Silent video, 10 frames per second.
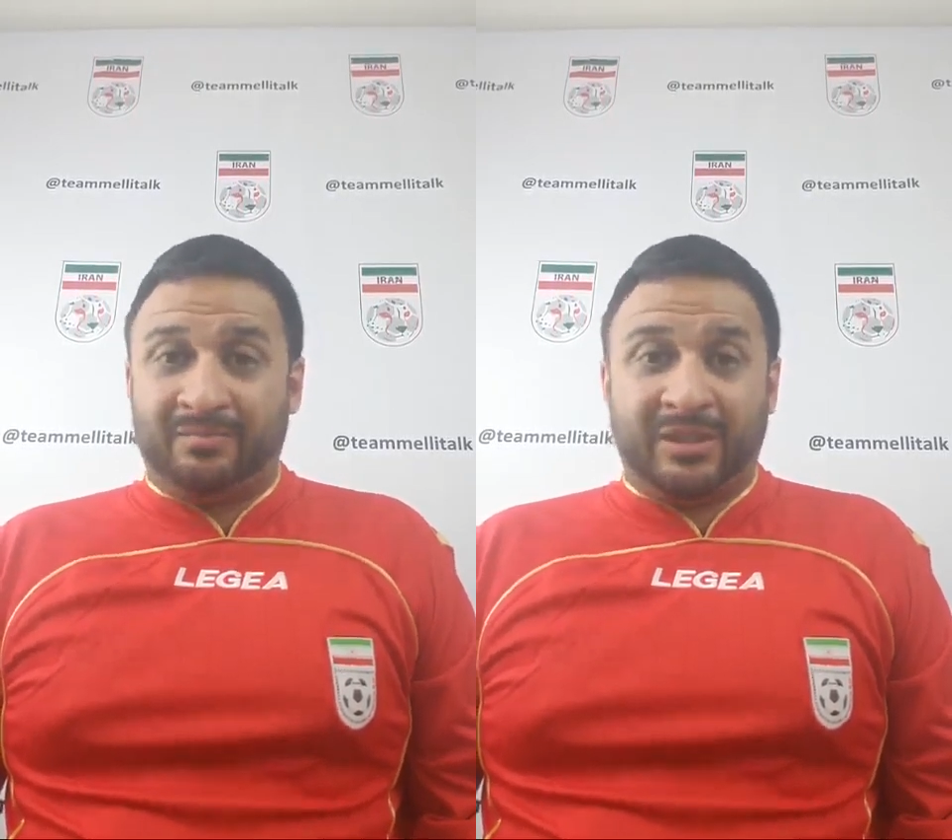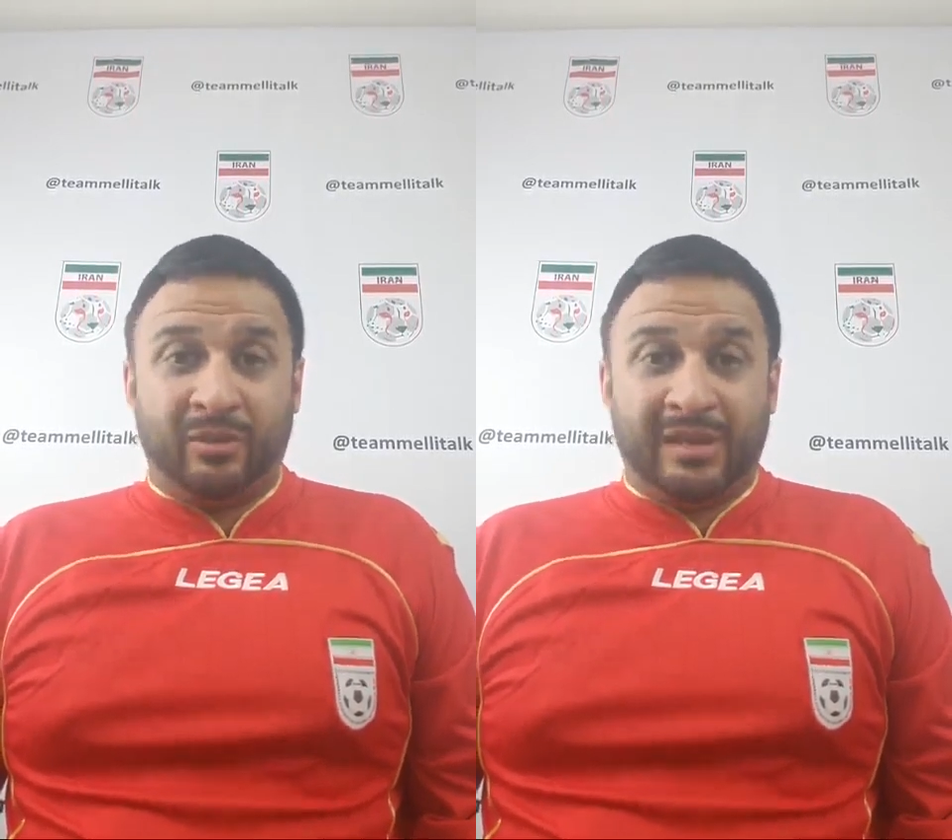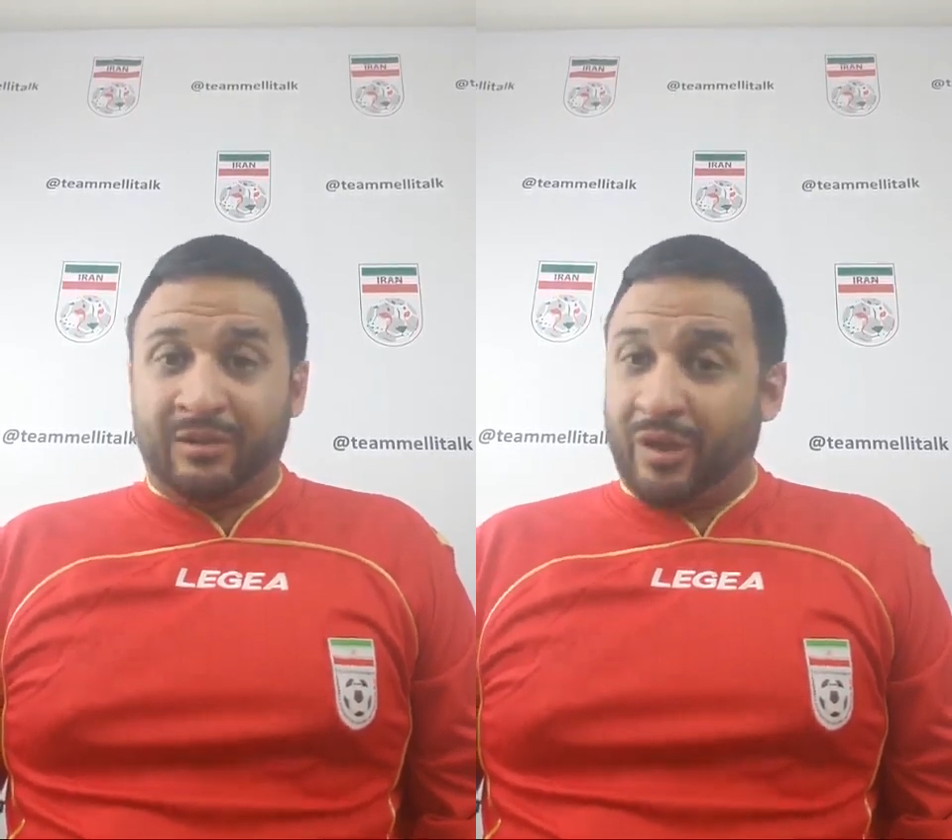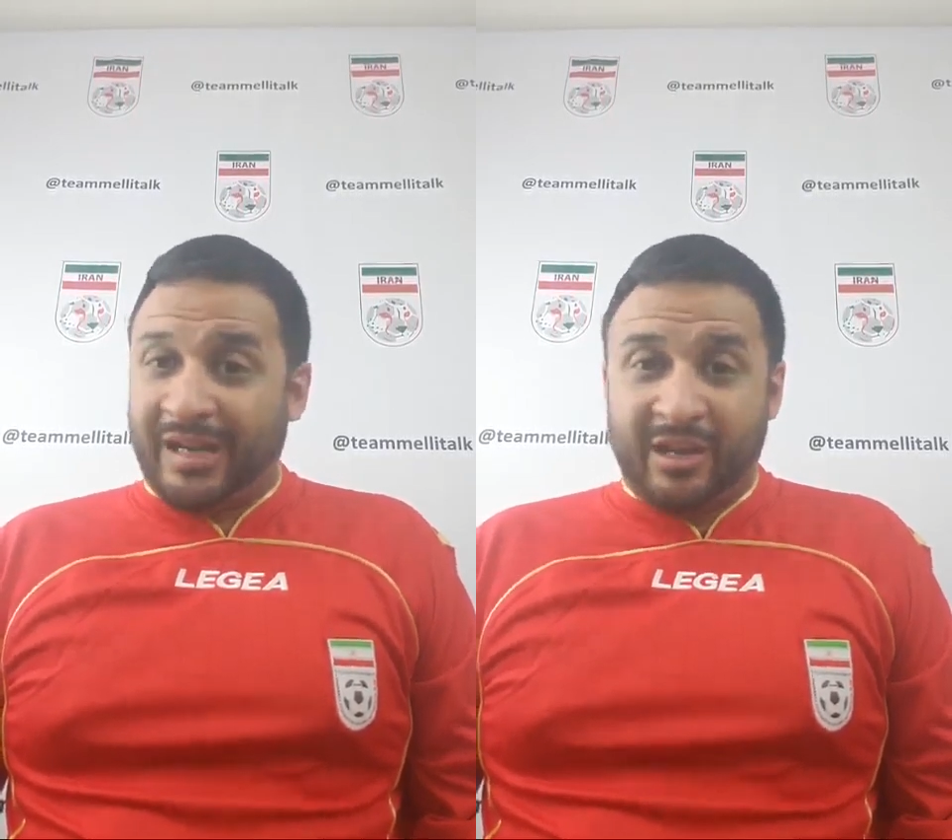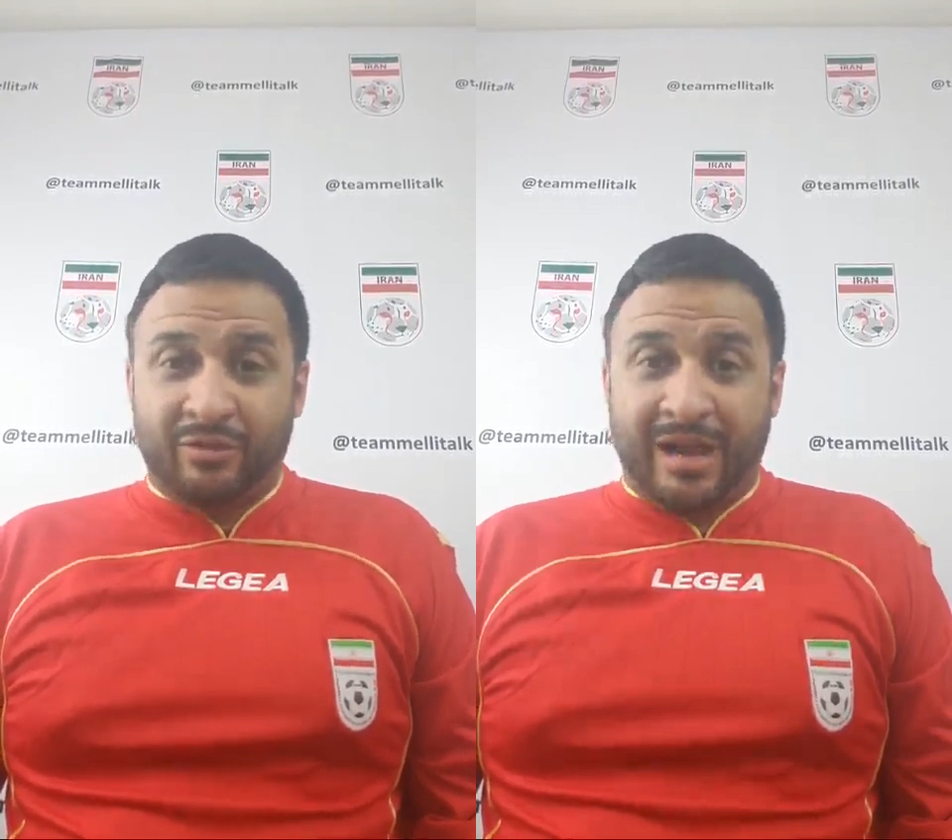between
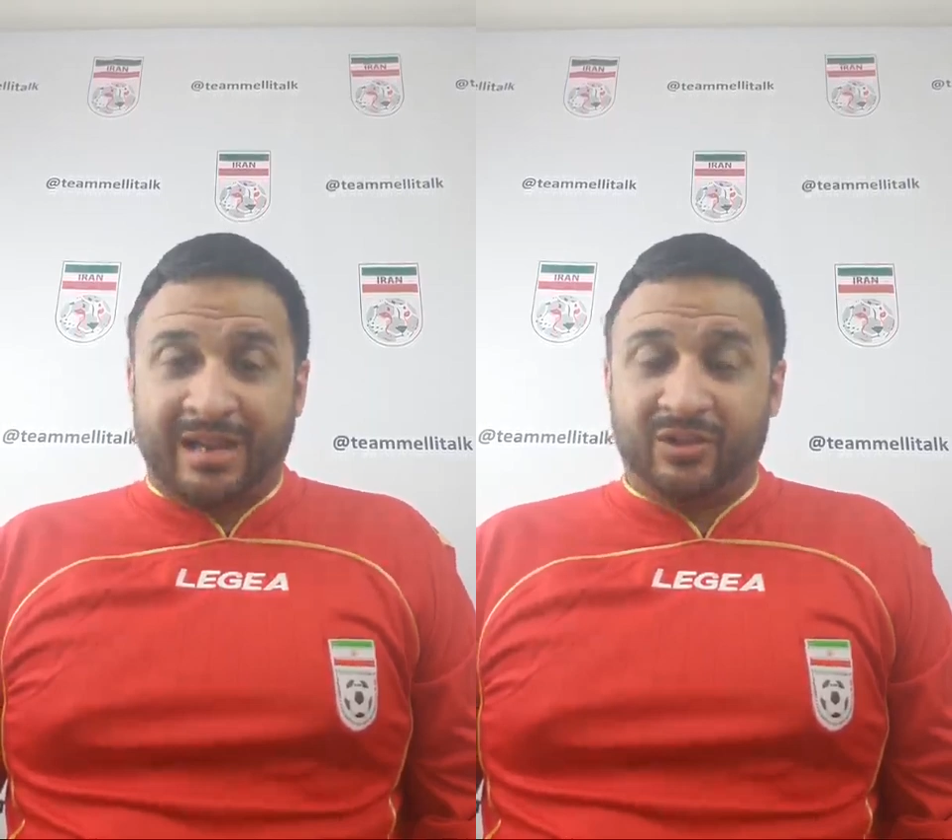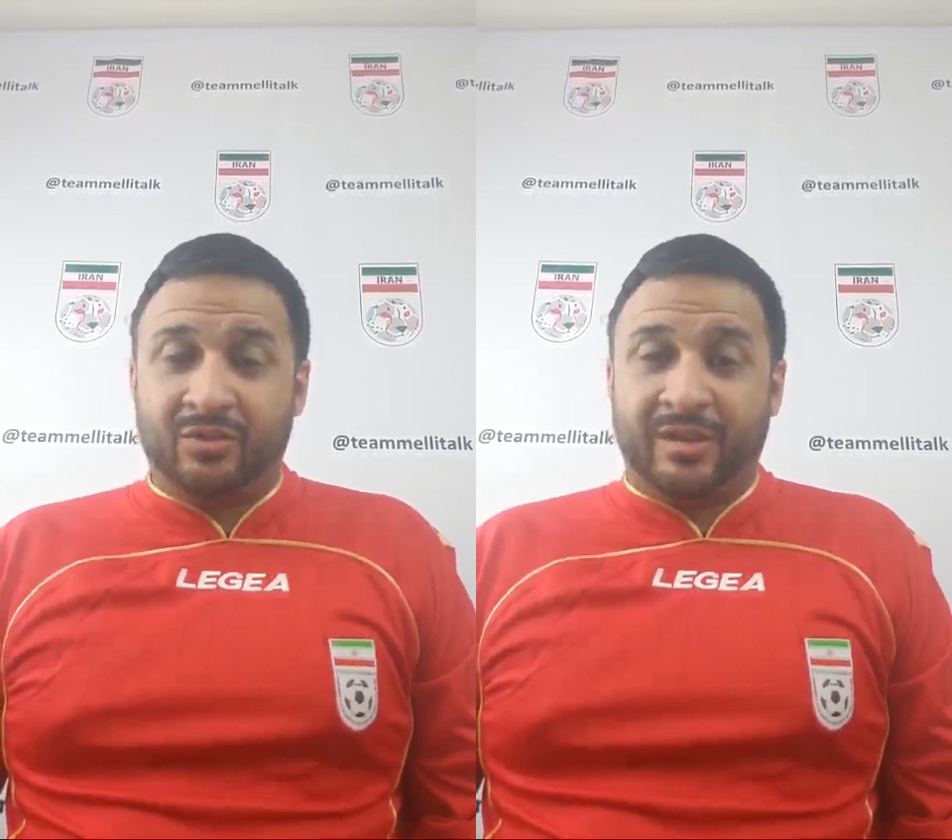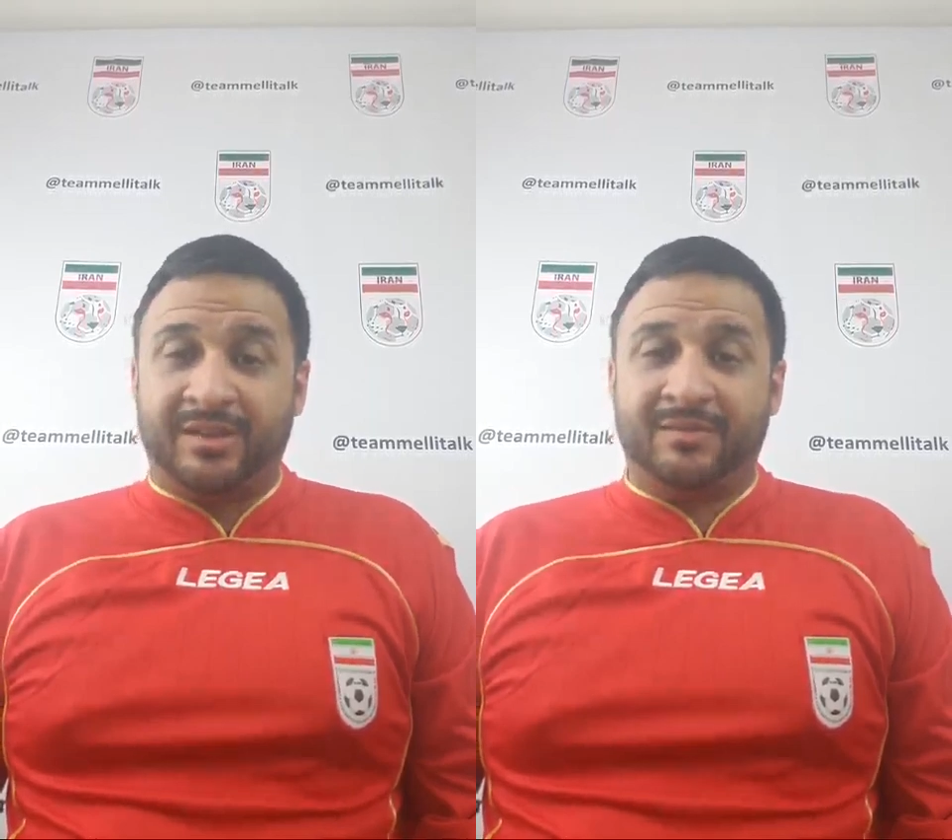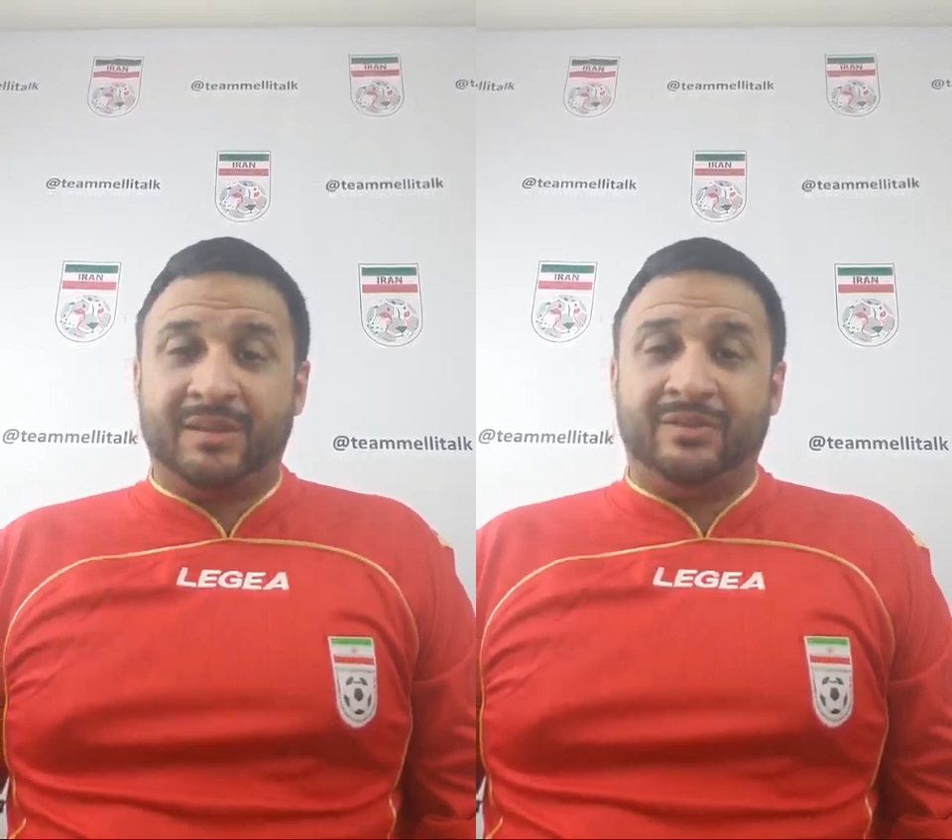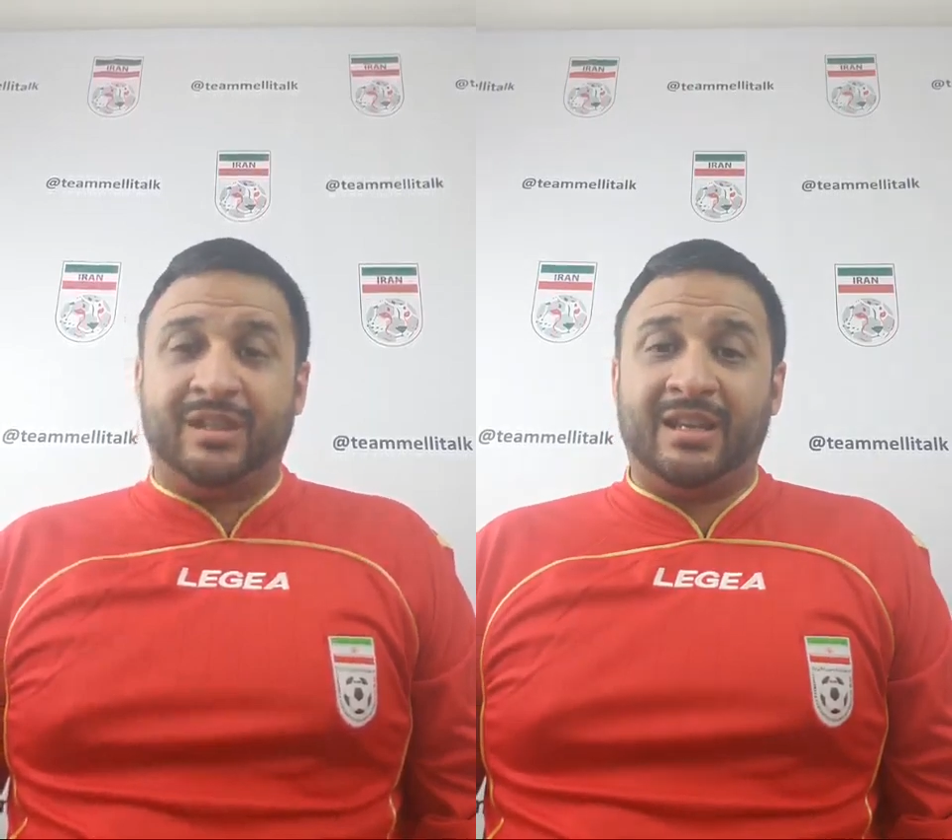Iran and Iraq in
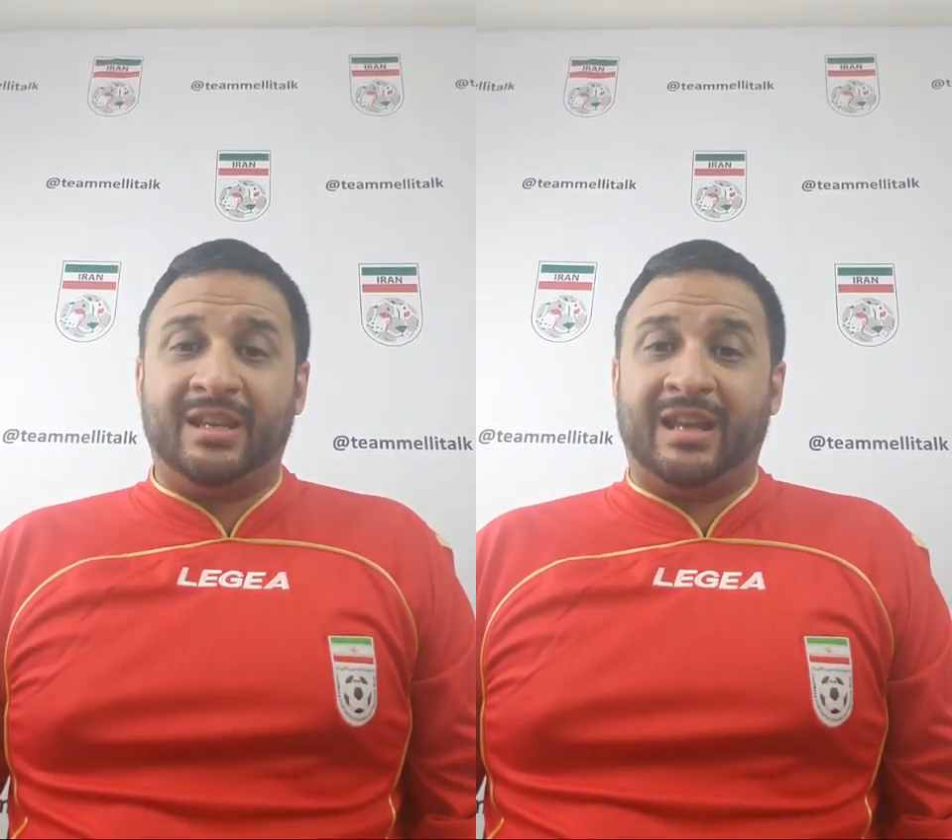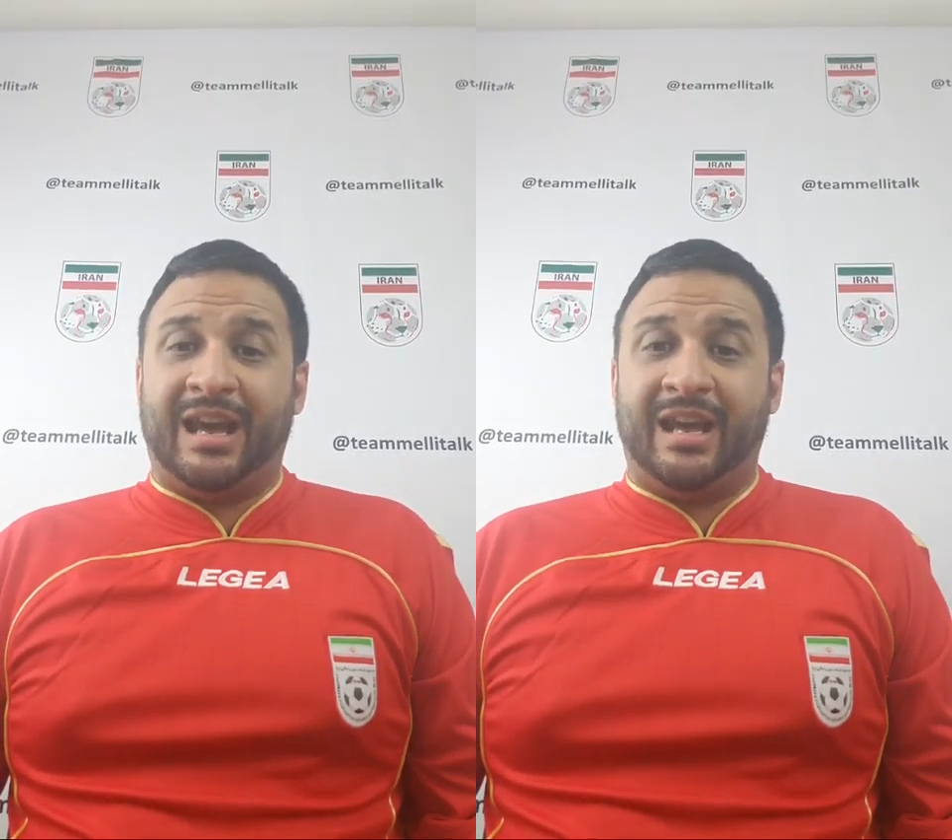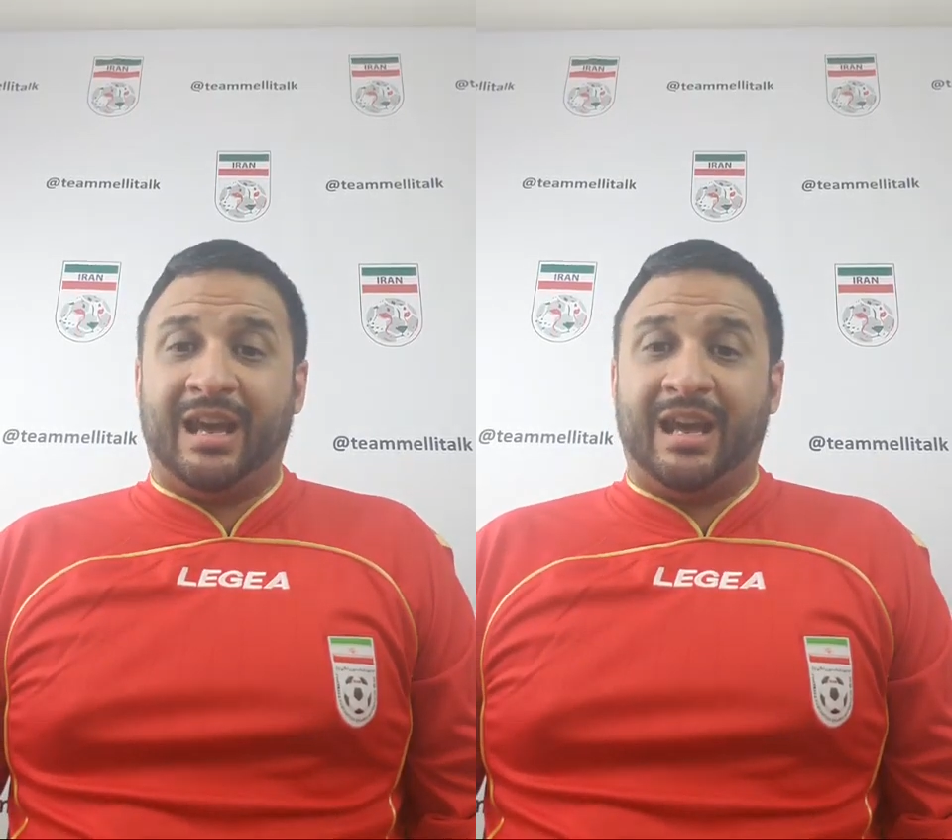2015,